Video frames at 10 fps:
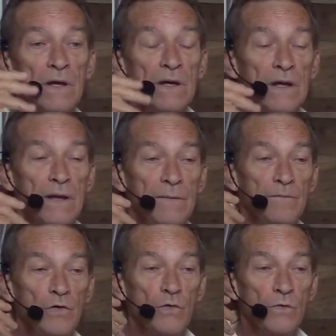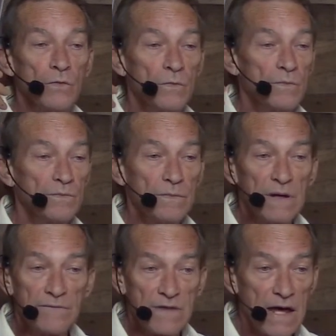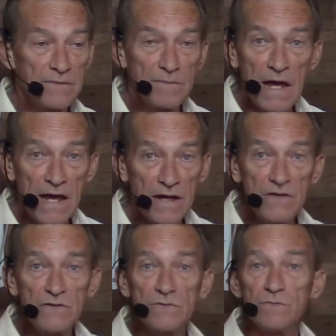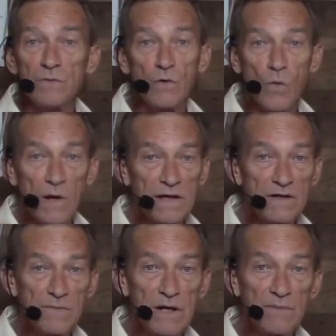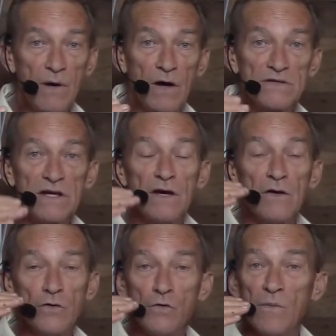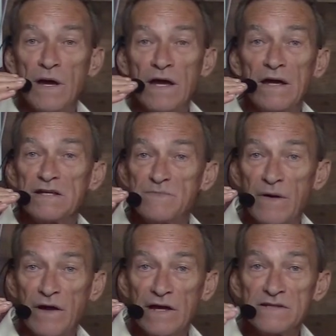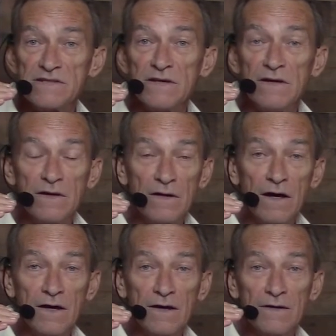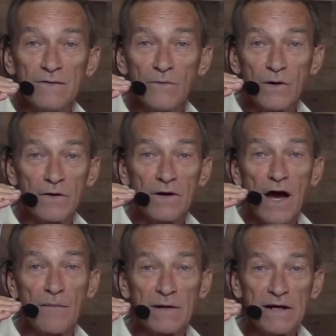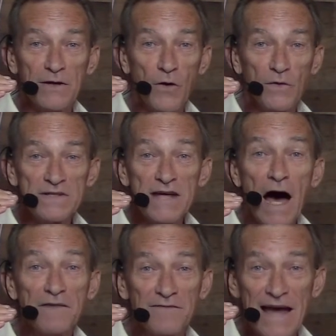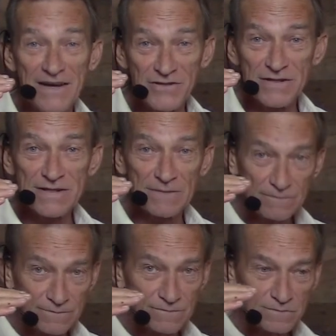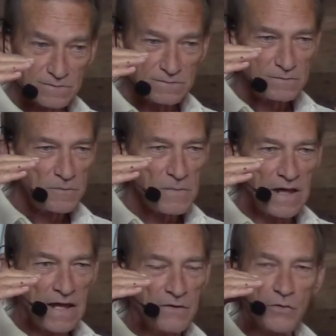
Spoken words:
and you're at that age, going into menopause, you may experience what are commonly known as hot flashes. And